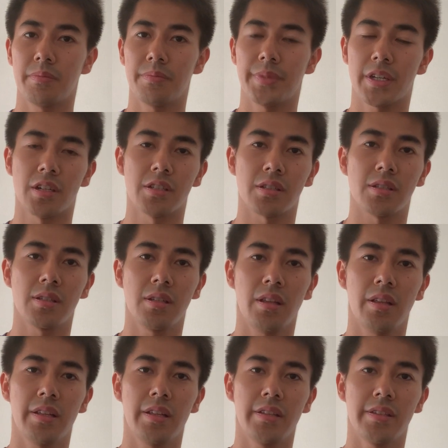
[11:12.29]
because
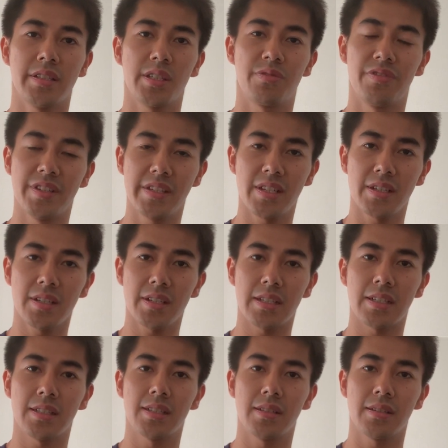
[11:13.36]
this visa
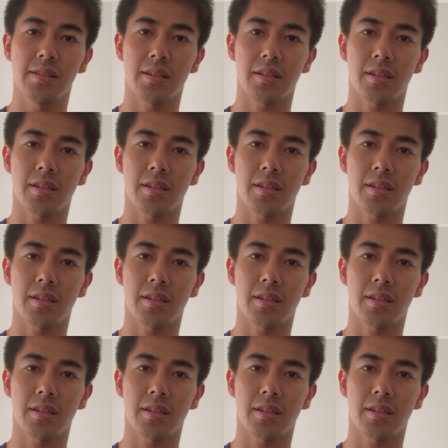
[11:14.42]
is